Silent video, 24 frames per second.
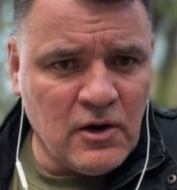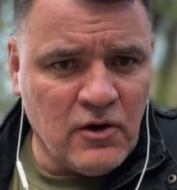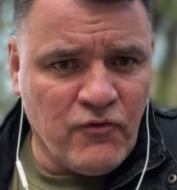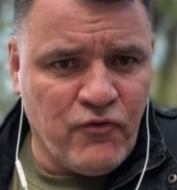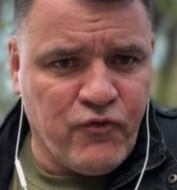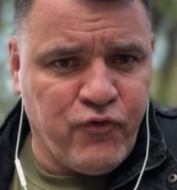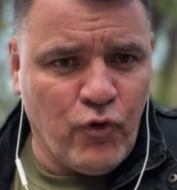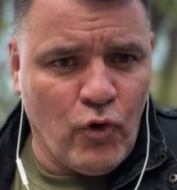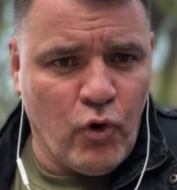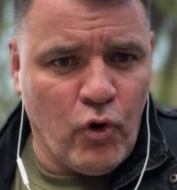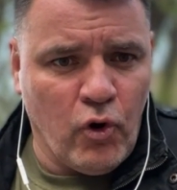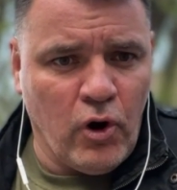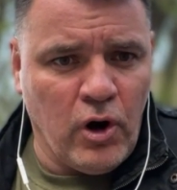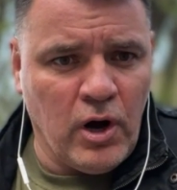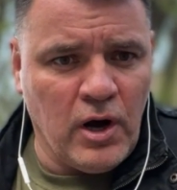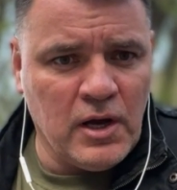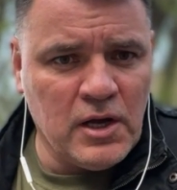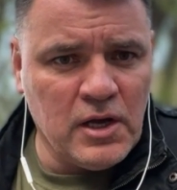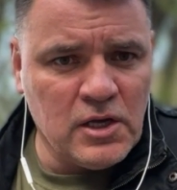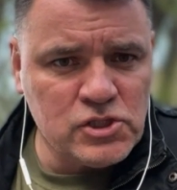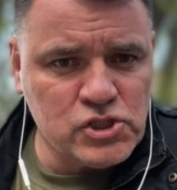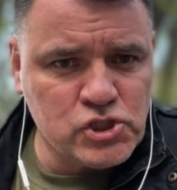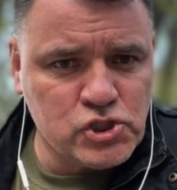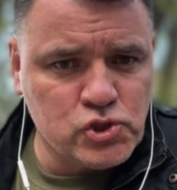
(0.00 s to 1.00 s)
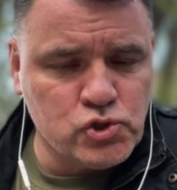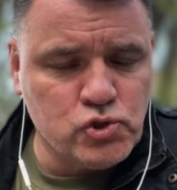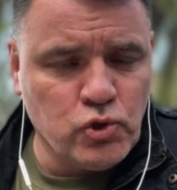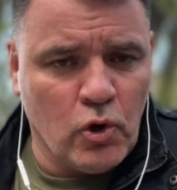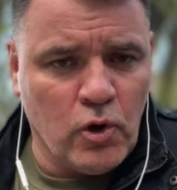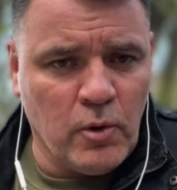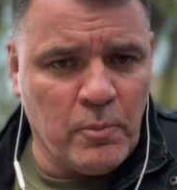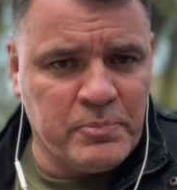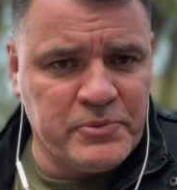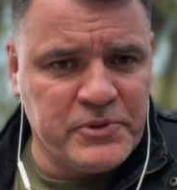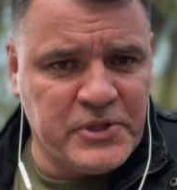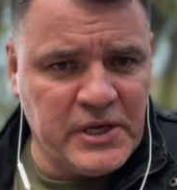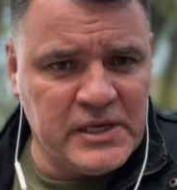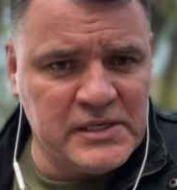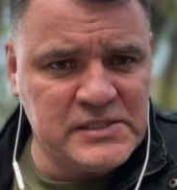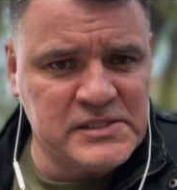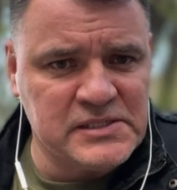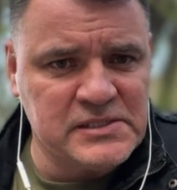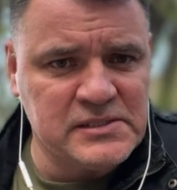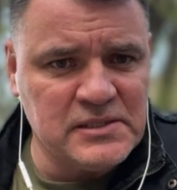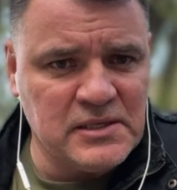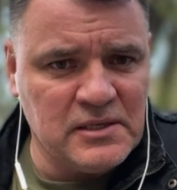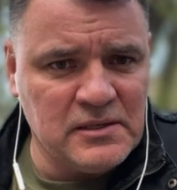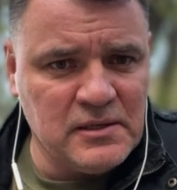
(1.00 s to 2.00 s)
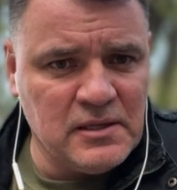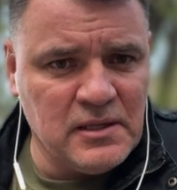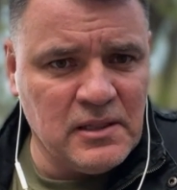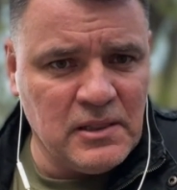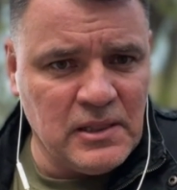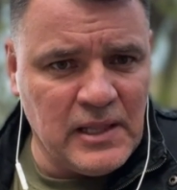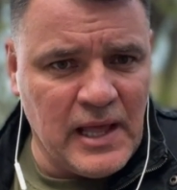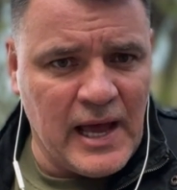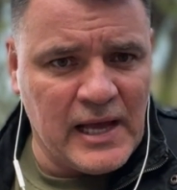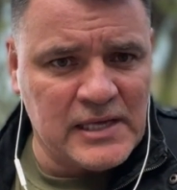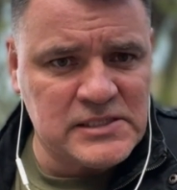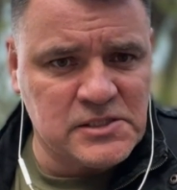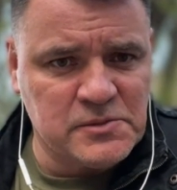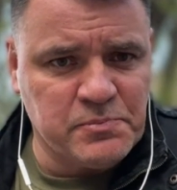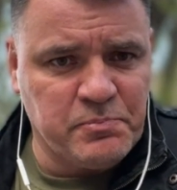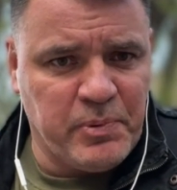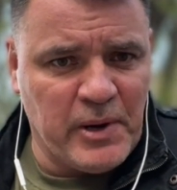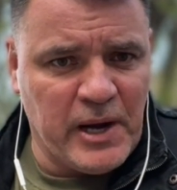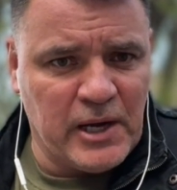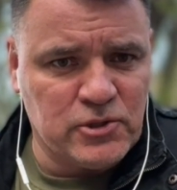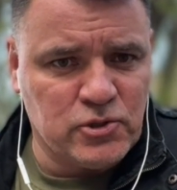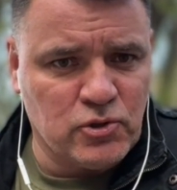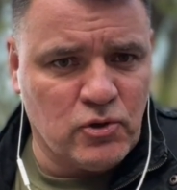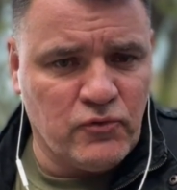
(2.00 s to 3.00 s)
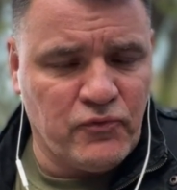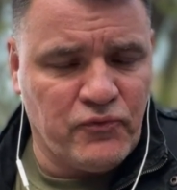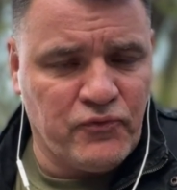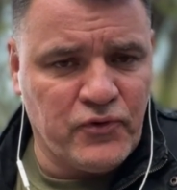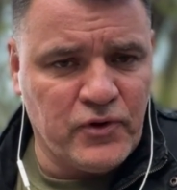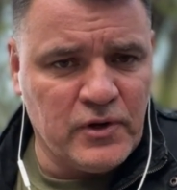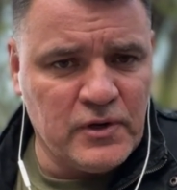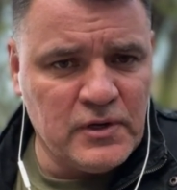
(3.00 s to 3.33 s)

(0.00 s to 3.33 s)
for stop this last part of